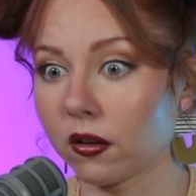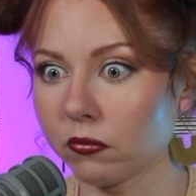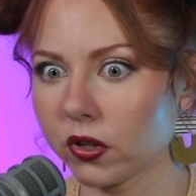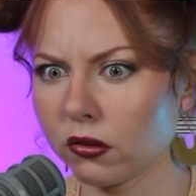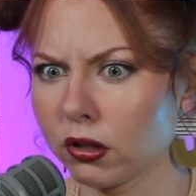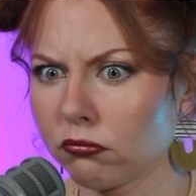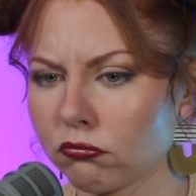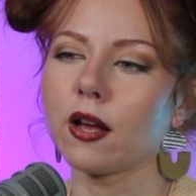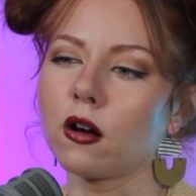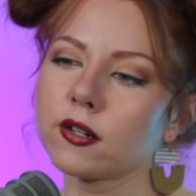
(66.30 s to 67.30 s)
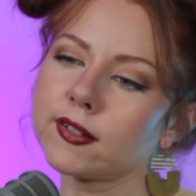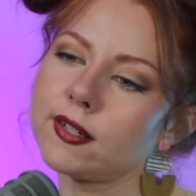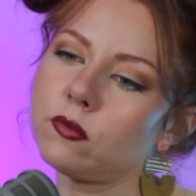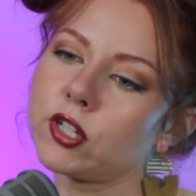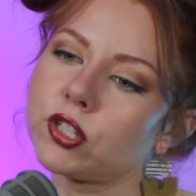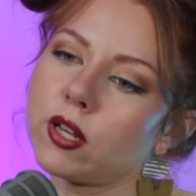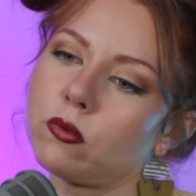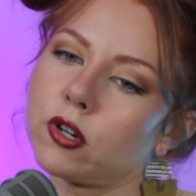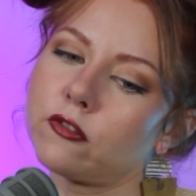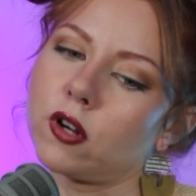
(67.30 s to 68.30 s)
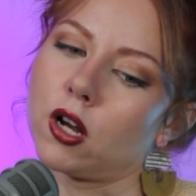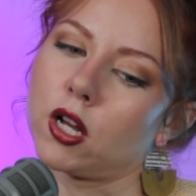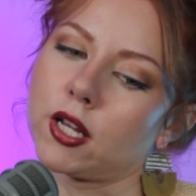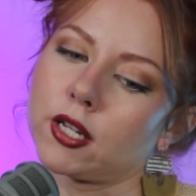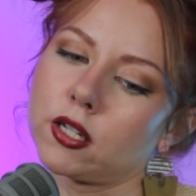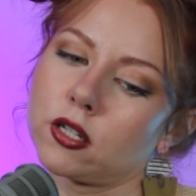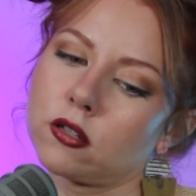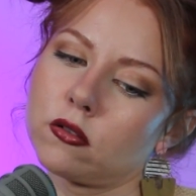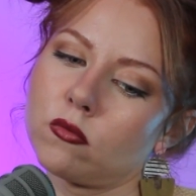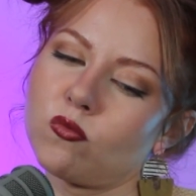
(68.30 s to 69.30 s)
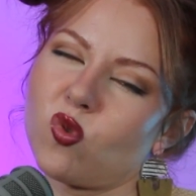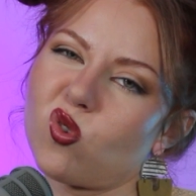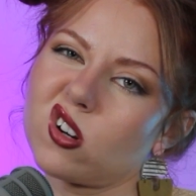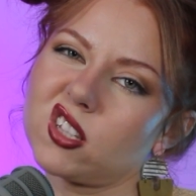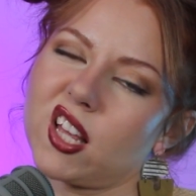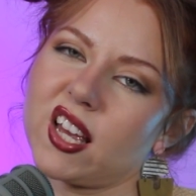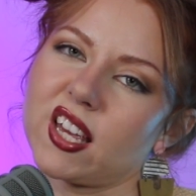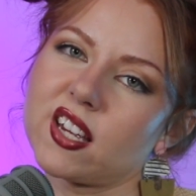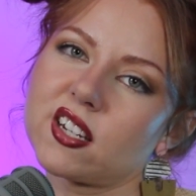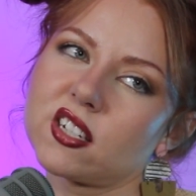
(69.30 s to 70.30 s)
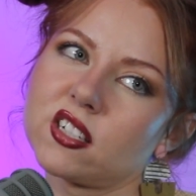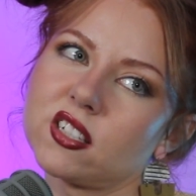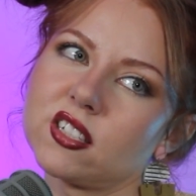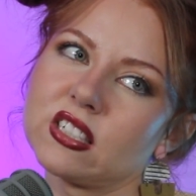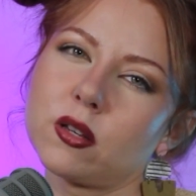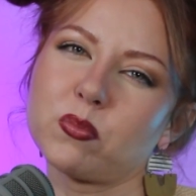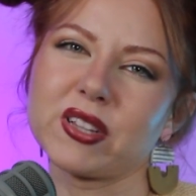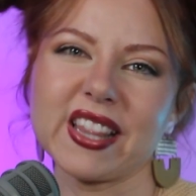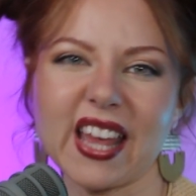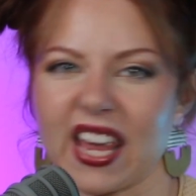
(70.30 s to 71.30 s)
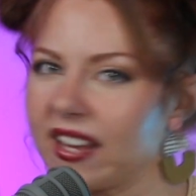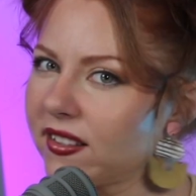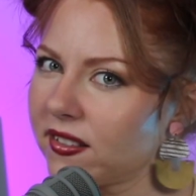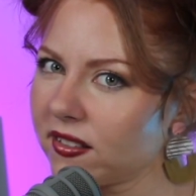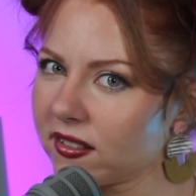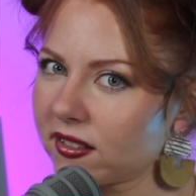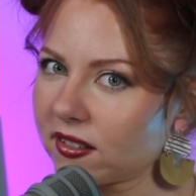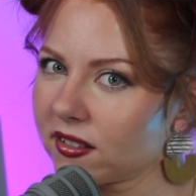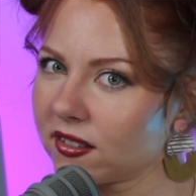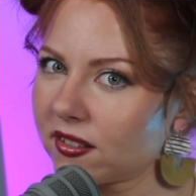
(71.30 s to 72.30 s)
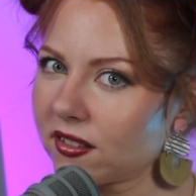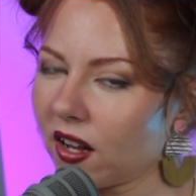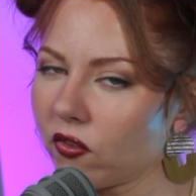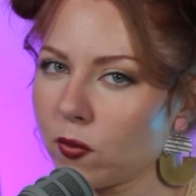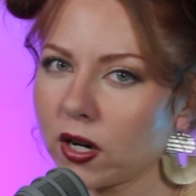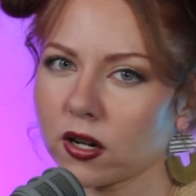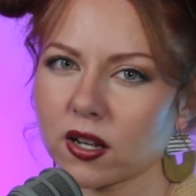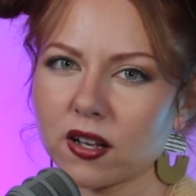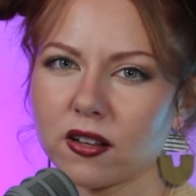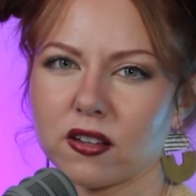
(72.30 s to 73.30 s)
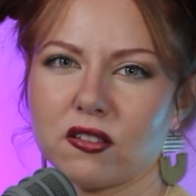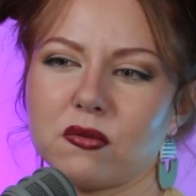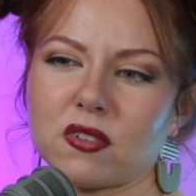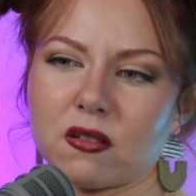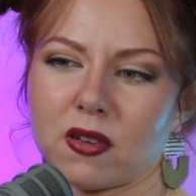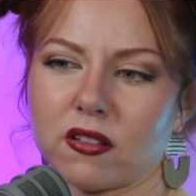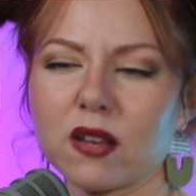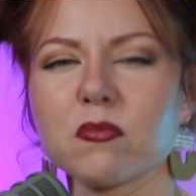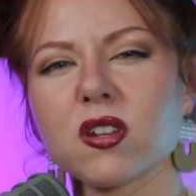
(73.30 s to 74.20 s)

completely. I honestly wish they would have gone more like the plains of America. You know what I'm talking about? Like